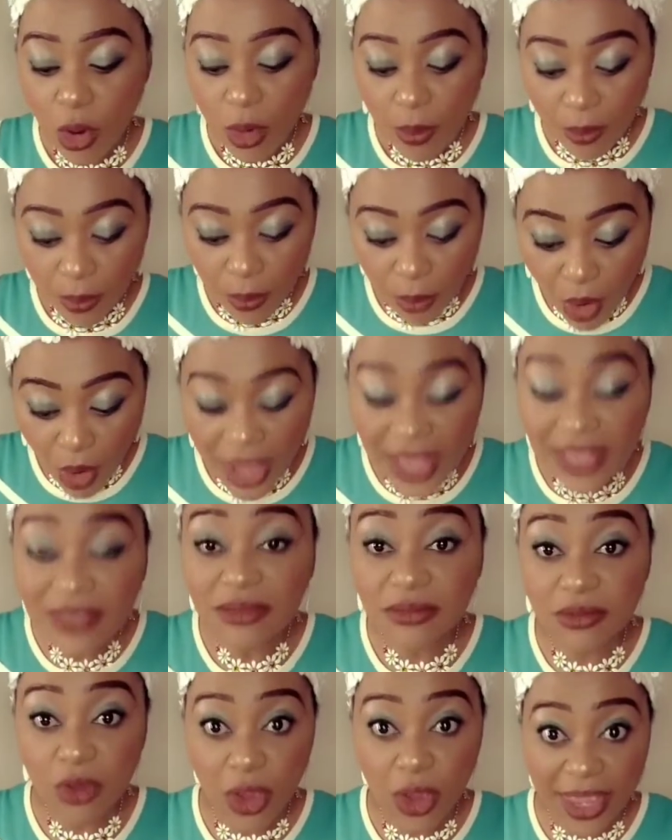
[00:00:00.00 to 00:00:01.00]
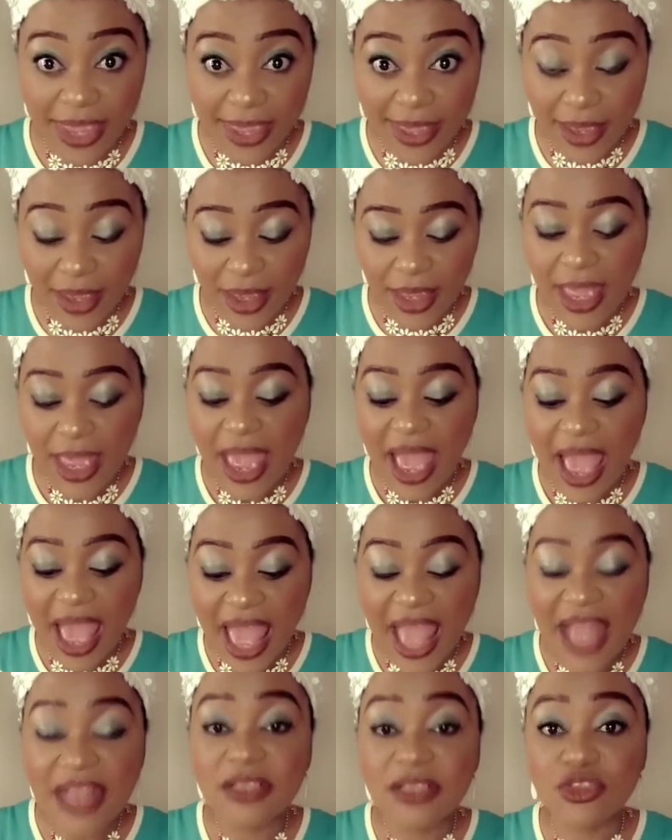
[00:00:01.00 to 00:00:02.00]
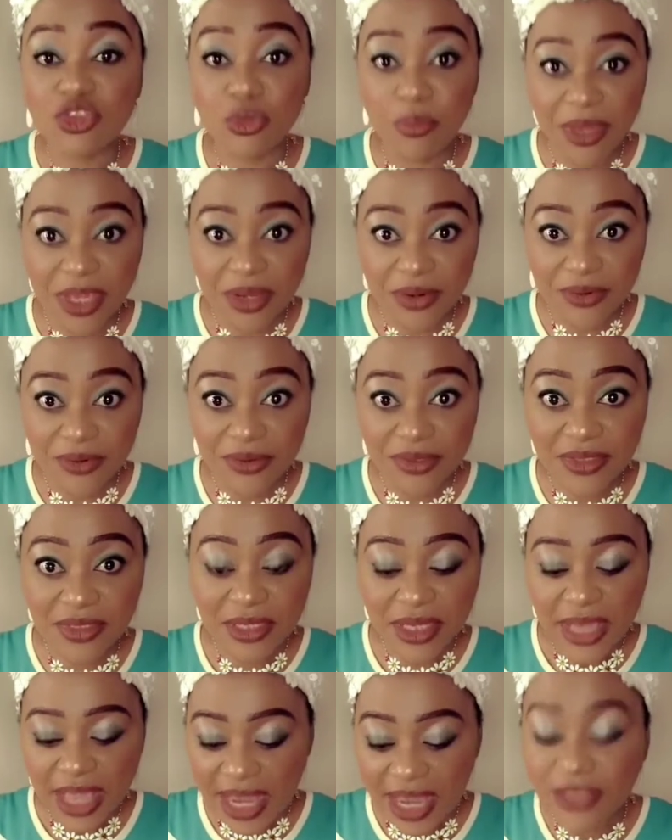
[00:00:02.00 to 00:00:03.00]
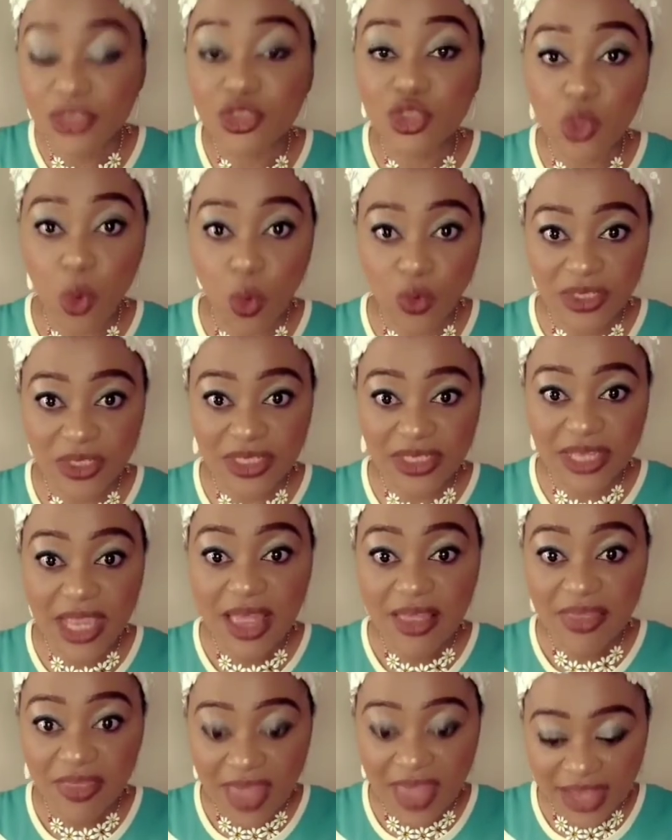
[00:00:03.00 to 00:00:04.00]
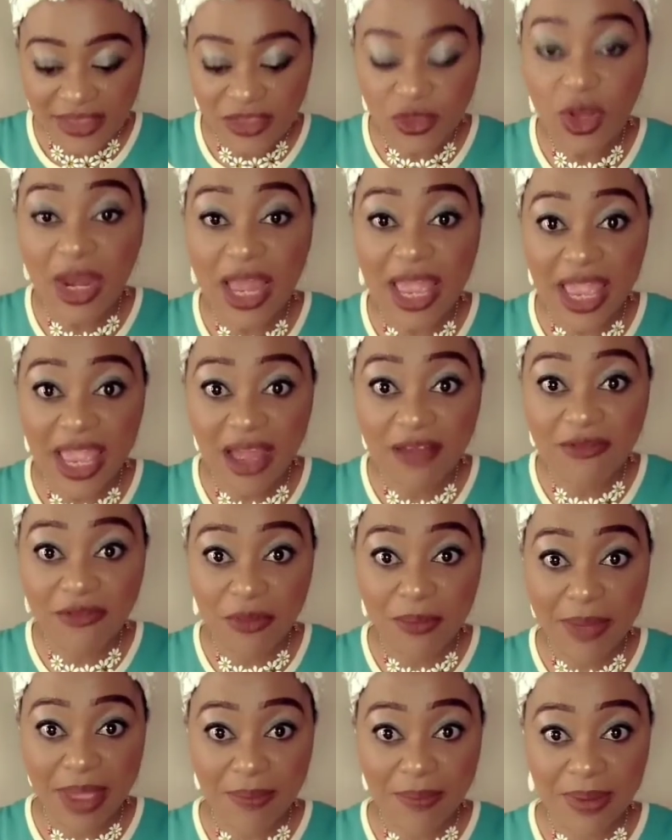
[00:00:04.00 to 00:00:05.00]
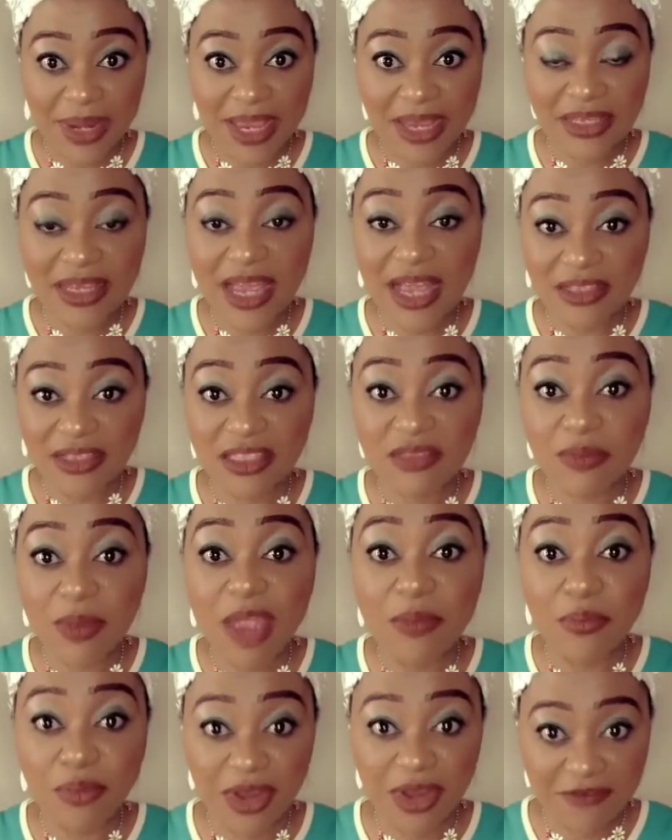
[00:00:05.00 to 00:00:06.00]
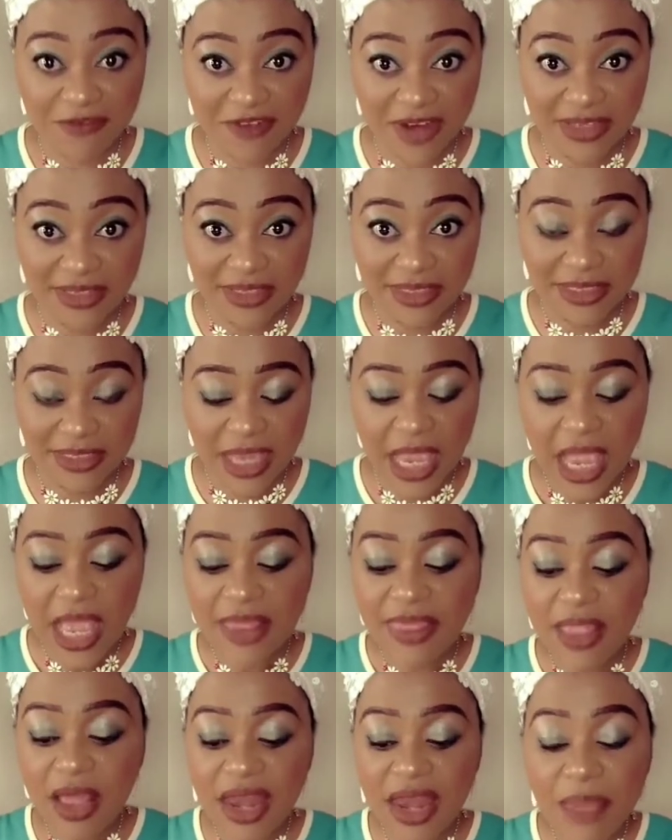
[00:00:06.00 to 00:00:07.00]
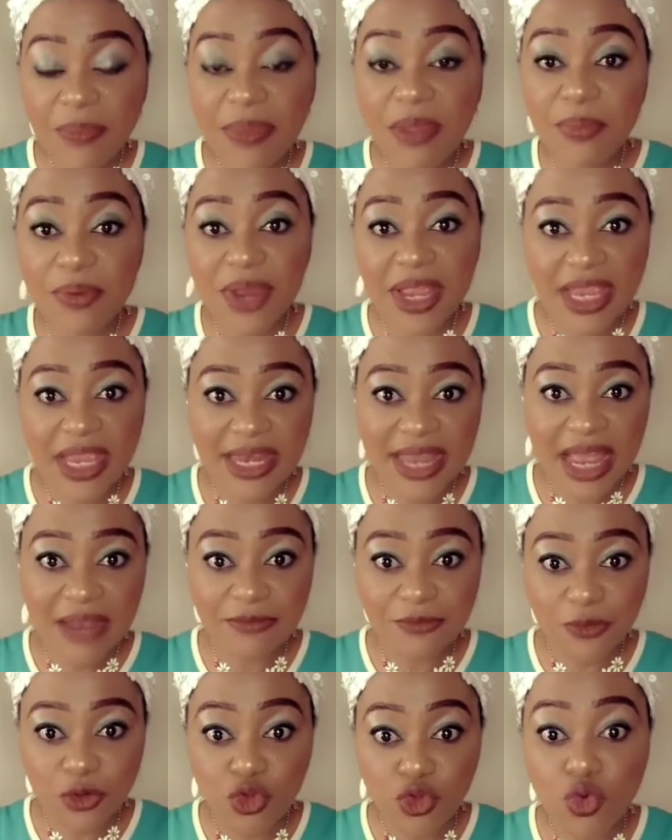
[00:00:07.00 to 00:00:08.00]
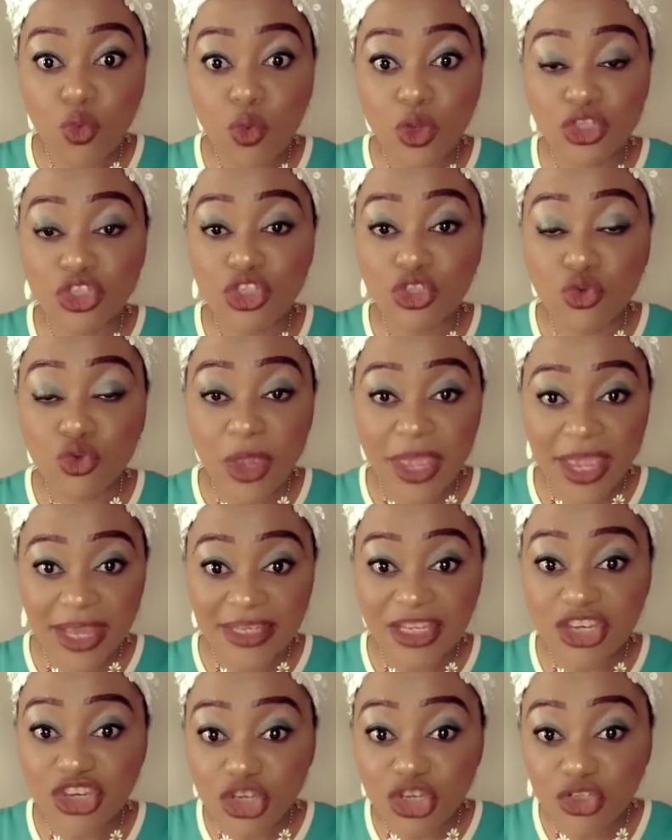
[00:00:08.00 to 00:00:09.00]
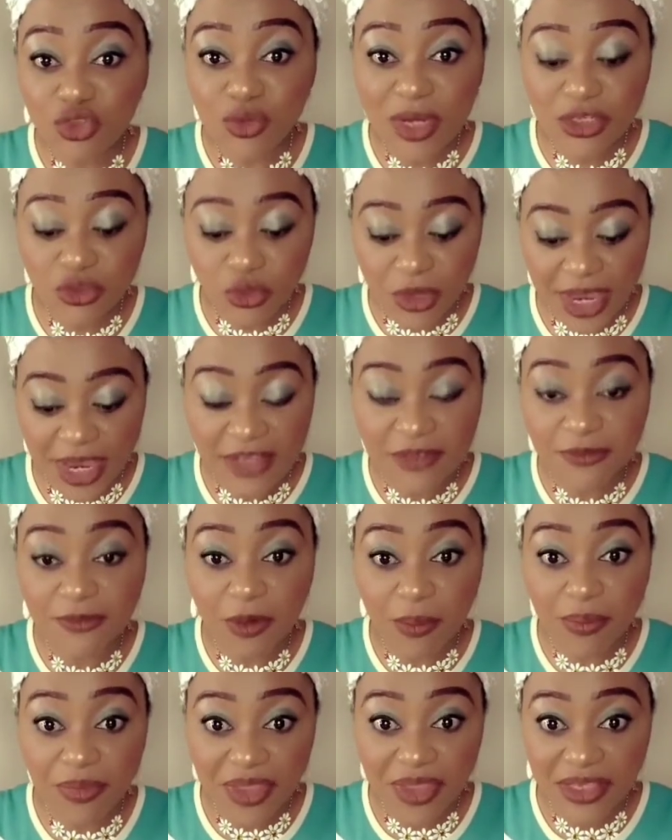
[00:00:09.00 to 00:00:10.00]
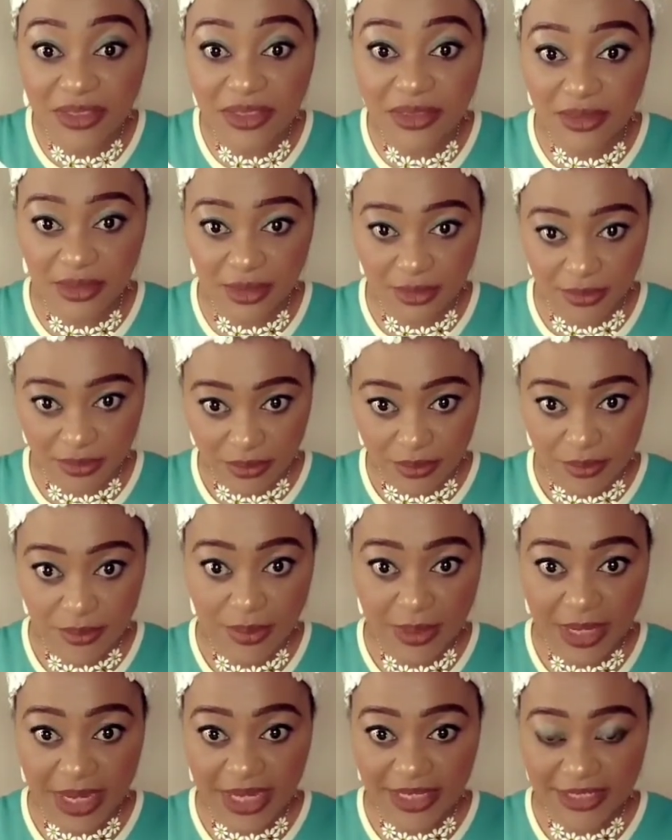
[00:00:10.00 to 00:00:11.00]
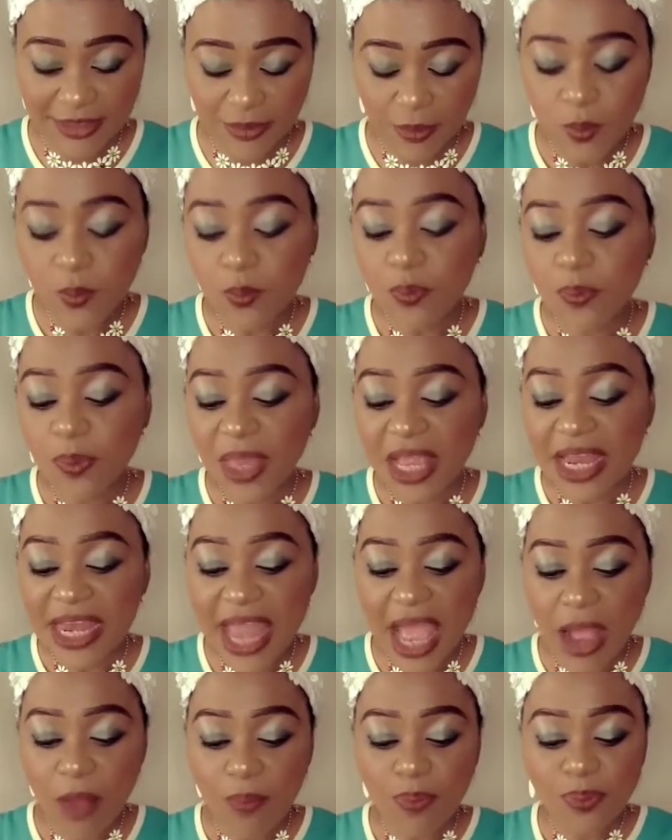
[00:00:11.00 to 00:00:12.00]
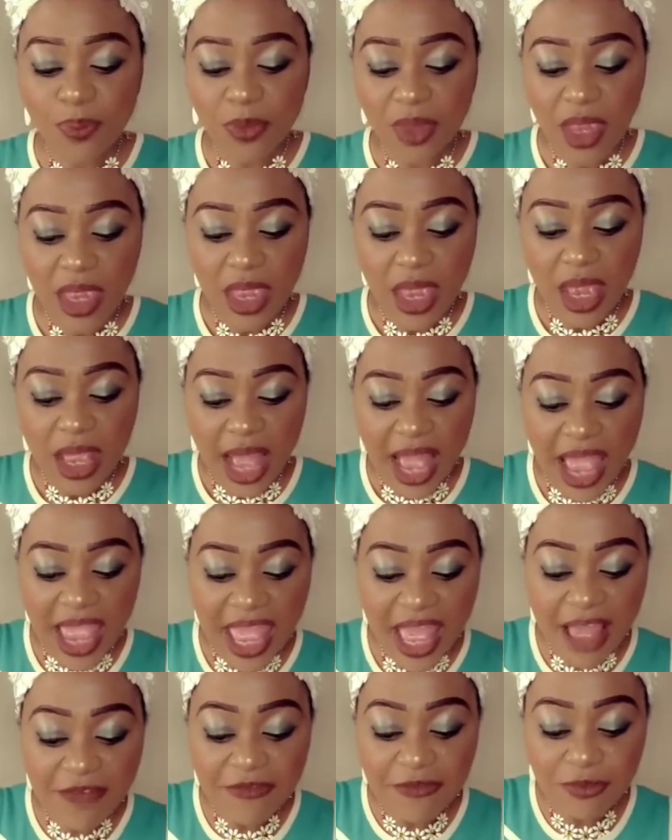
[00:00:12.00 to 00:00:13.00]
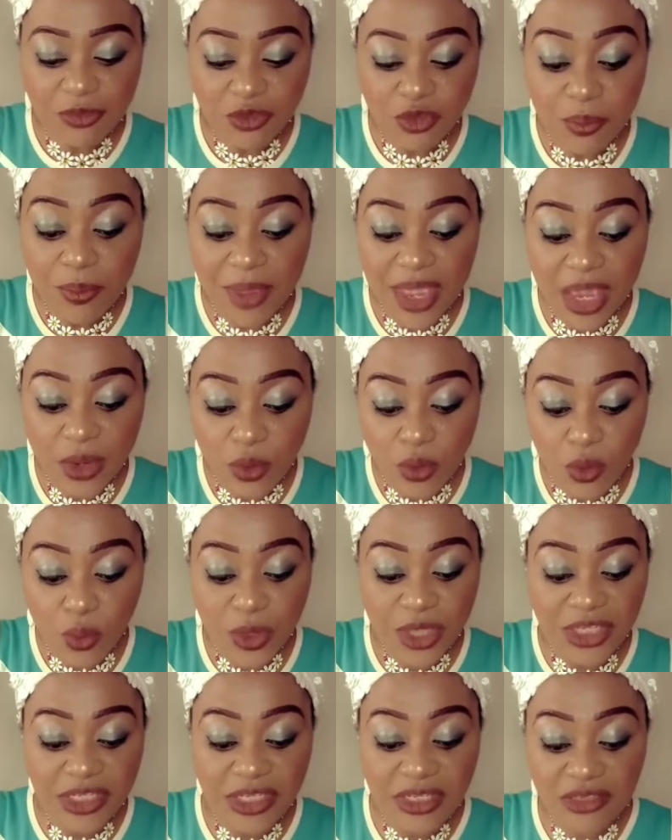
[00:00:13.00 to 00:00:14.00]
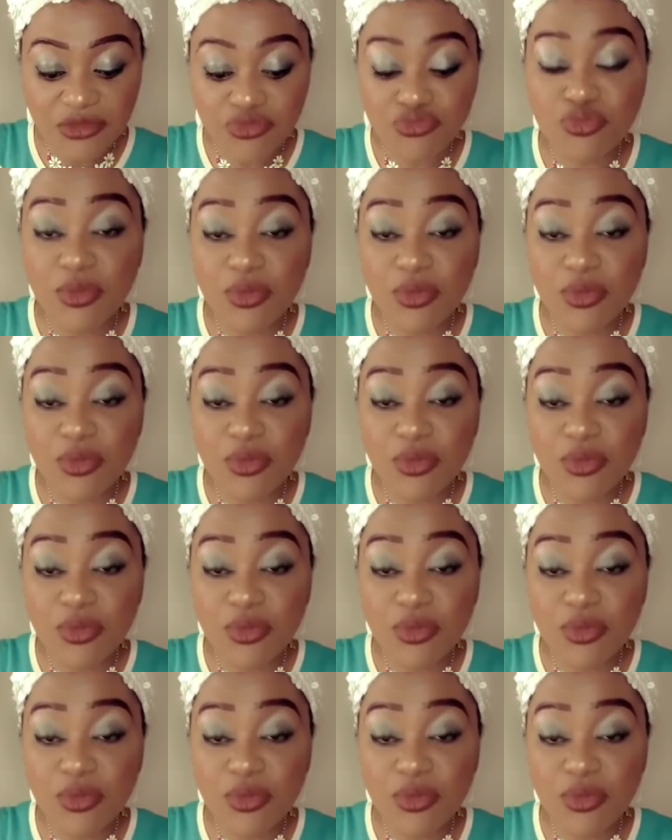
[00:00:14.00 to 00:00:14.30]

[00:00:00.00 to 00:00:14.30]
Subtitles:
boiled egg and tomatoes and sauce. That's all I have on my plate as my breakfast. Now let me break it down for you what you get, the nutrients you get from this plate. Now I have tomato, which is